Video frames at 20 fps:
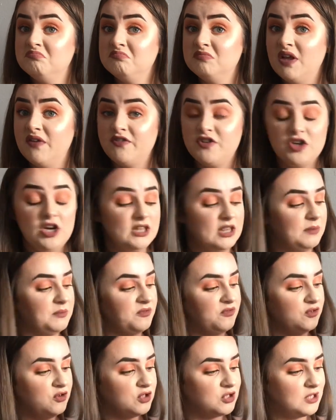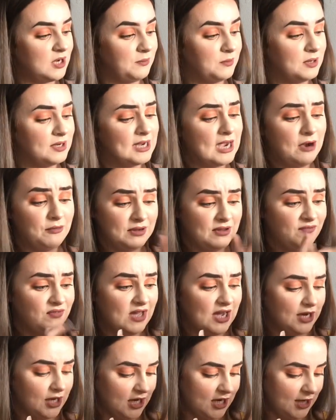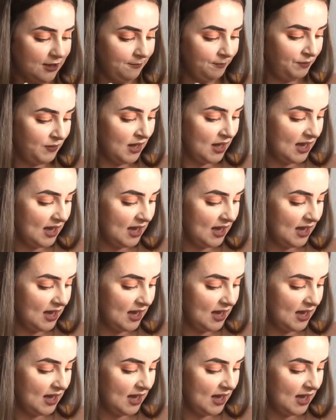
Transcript: Never tried that before, so I'll, I'll give that a go.